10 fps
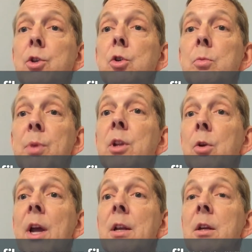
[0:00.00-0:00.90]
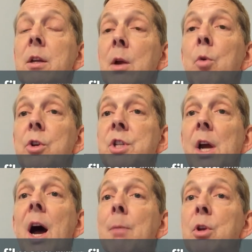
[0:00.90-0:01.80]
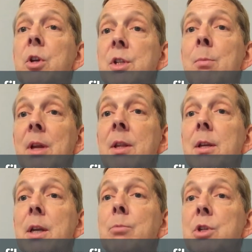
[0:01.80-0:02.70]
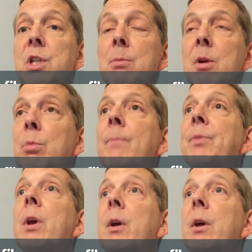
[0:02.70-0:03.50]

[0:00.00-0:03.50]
to peek their head in, and I wanted to say hi because they made the attempt to see me, but